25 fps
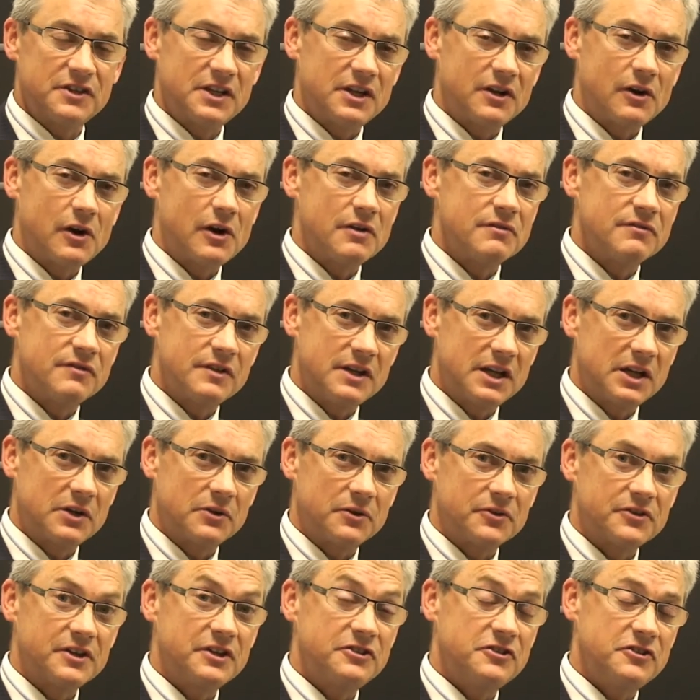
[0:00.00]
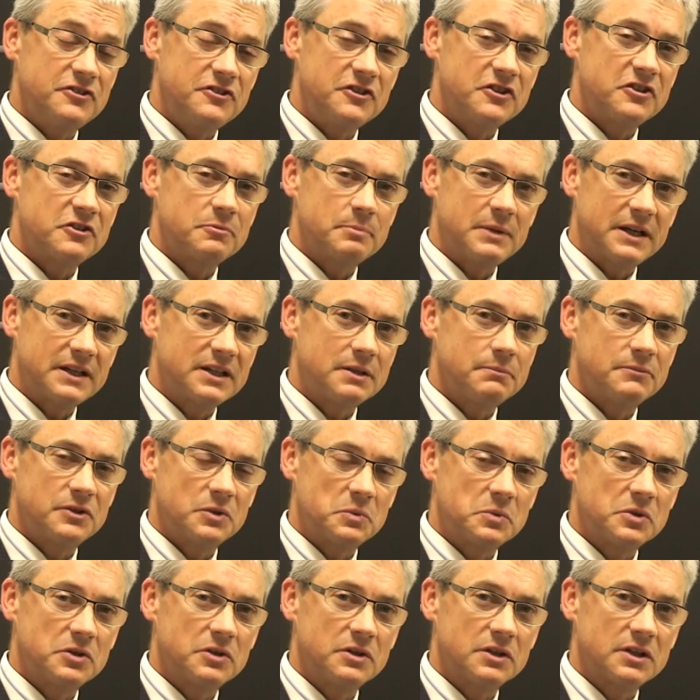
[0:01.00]
their own vehicles, they just expect them to
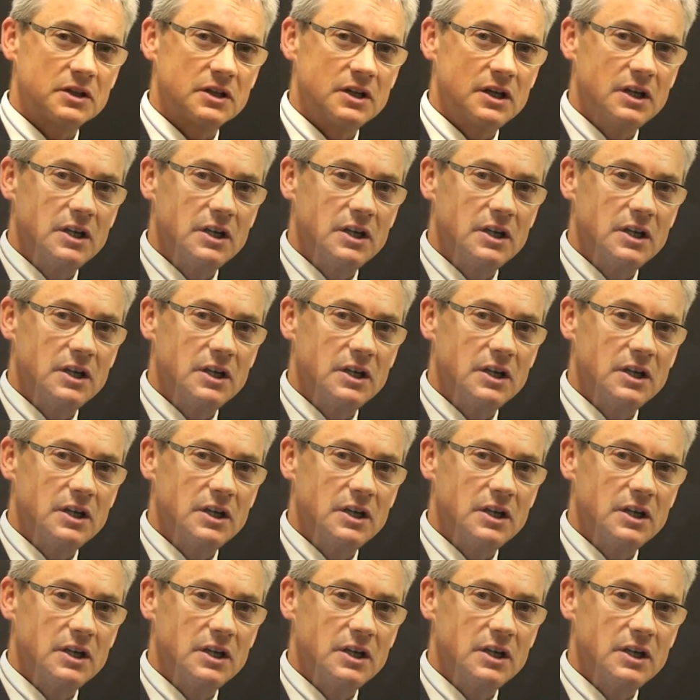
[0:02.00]
work.